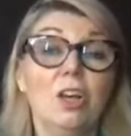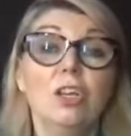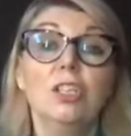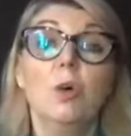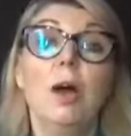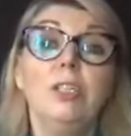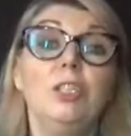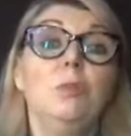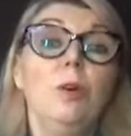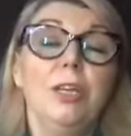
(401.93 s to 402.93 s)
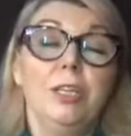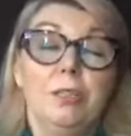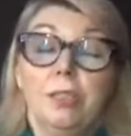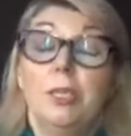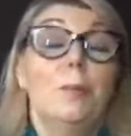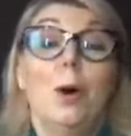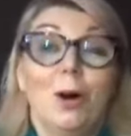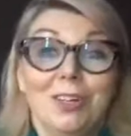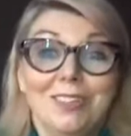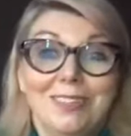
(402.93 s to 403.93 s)
So I do want you to
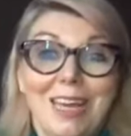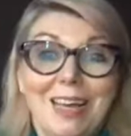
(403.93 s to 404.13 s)
pause.